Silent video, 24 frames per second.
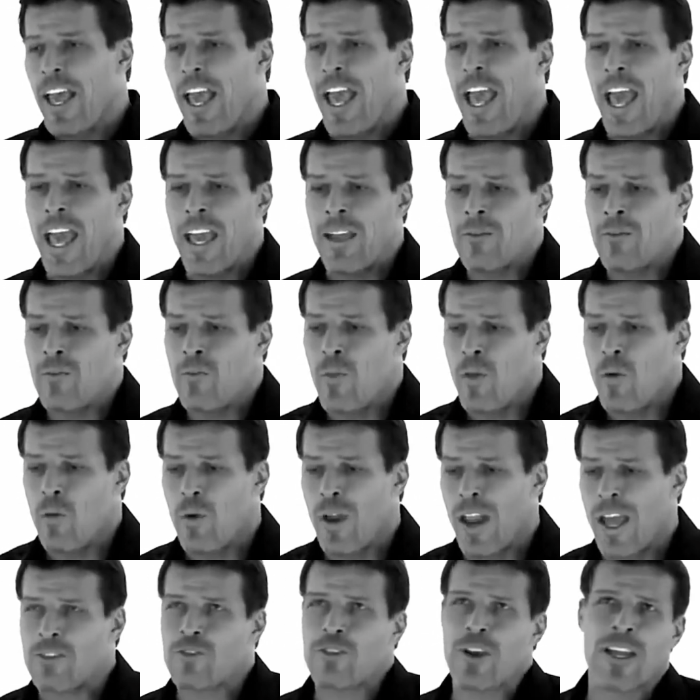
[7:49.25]
And
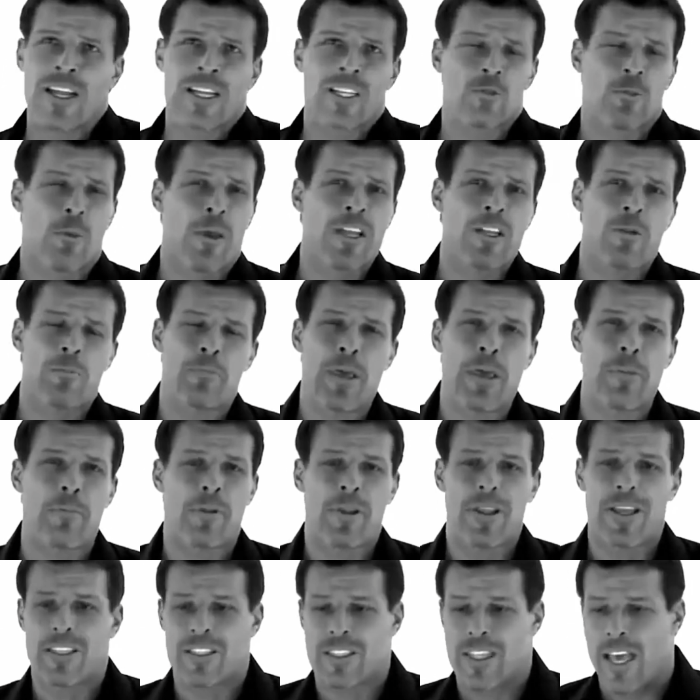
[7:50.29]
what I try to explain to
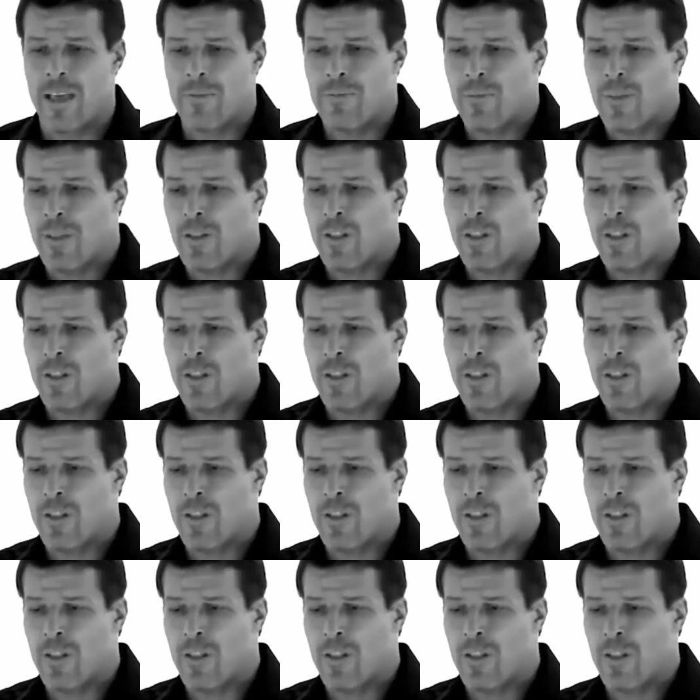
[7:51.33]
people is that